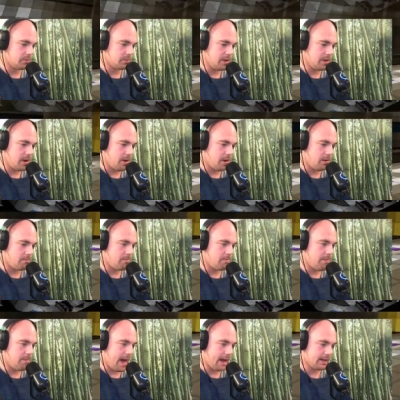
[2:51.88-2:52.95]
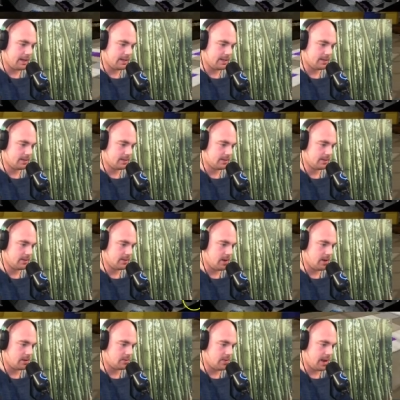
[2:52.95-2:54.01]
We are back
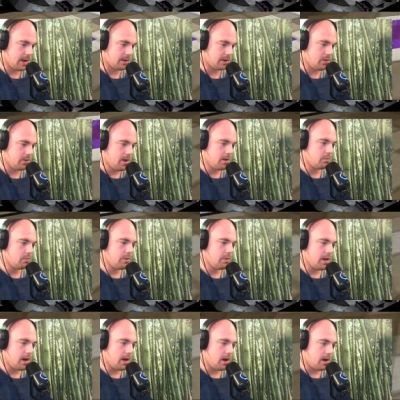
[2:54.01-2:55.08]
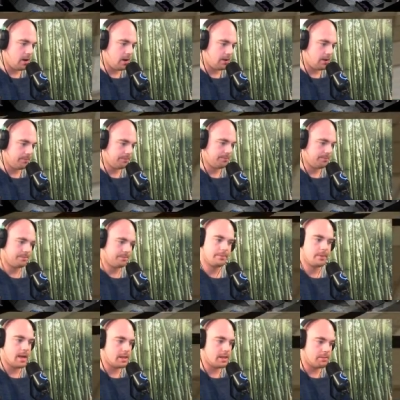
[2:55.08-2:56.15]
on track. We are
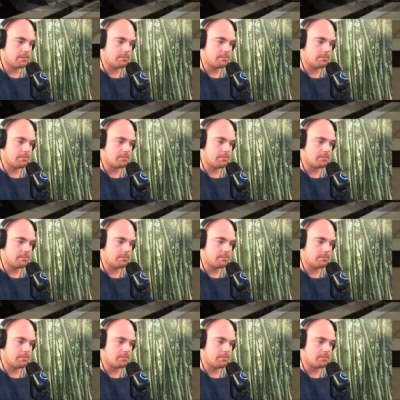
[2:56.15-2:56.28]
at the